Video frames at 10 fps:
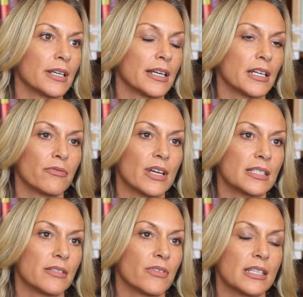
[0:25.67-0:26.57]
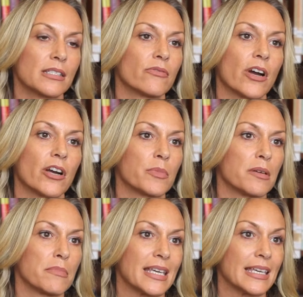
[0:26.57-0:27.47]
in a face-to-face environment,
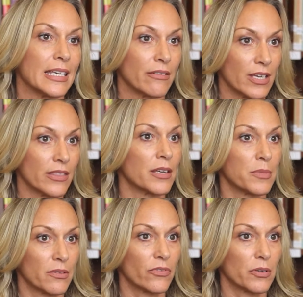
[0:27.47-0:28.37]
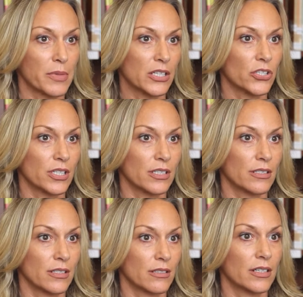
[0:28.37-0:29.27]
me giving them information